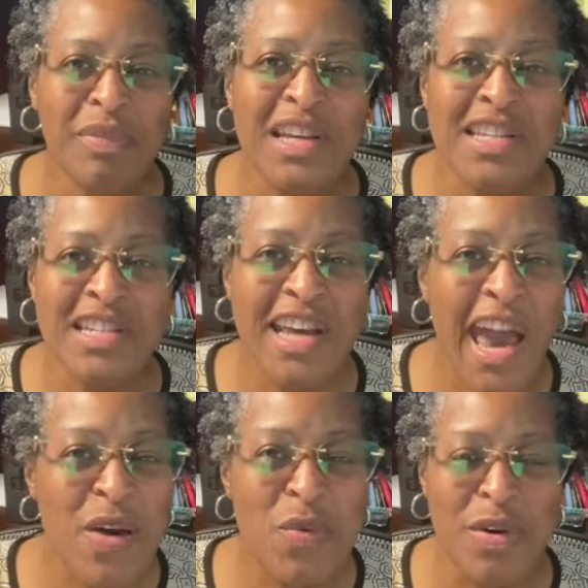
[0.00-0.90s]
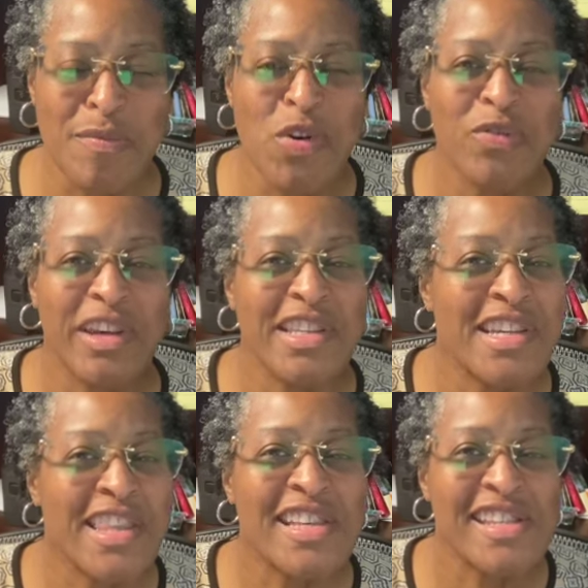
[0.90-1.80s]
Today, we're moving
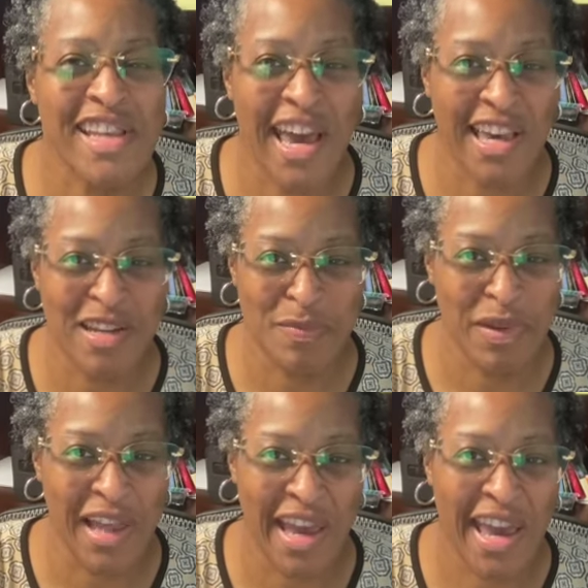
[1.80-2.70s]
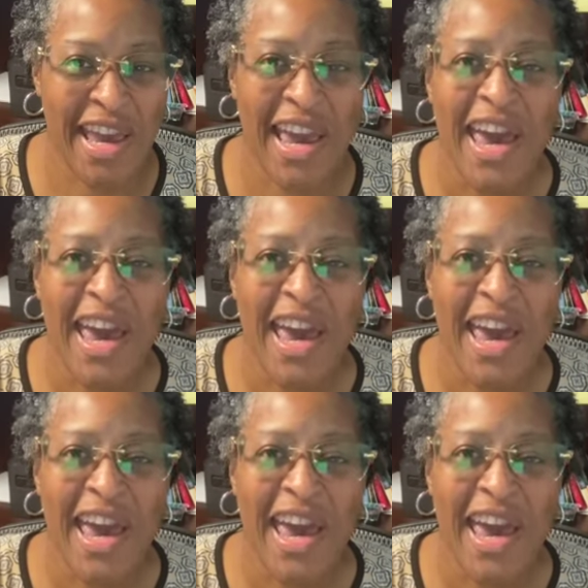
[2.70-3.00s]
to the second plague.